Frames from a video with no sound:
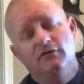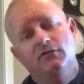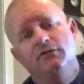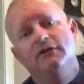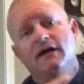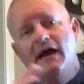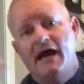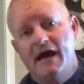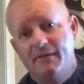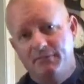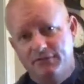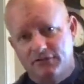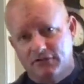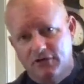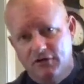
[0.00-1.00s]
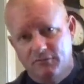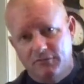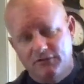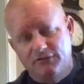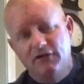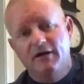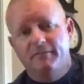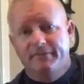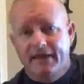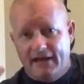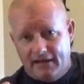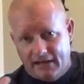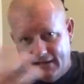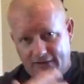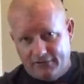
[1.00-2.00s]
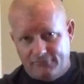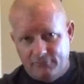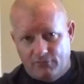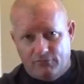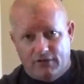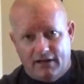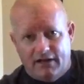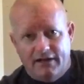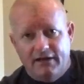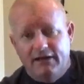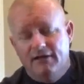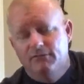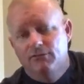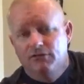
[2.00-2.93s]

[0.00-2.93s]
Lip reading: Well, when the aperture opens up, that allows more light in.